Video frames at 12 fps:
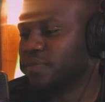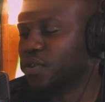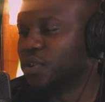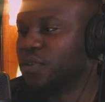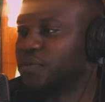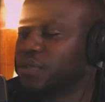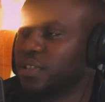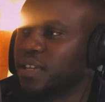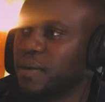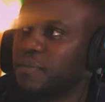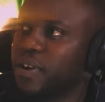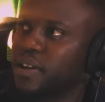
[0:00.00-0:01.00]
for
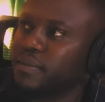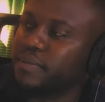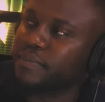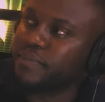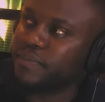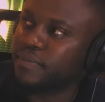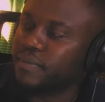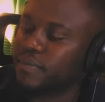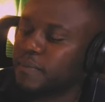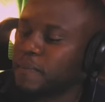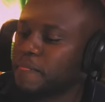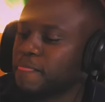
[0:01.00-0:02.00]
someone
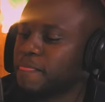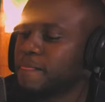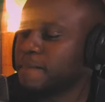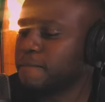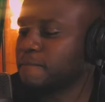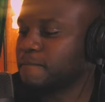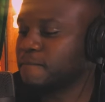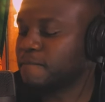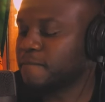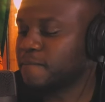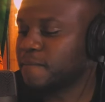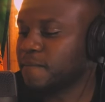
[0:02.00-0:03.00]

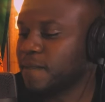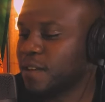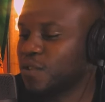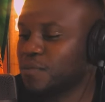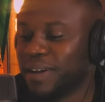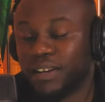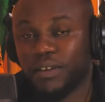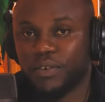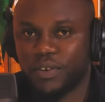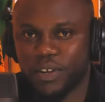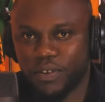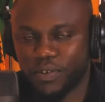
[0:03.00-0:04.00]
who might
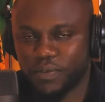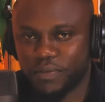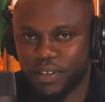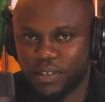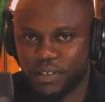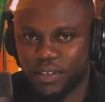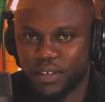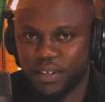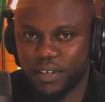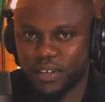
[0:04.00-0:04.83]
not know a lot of things,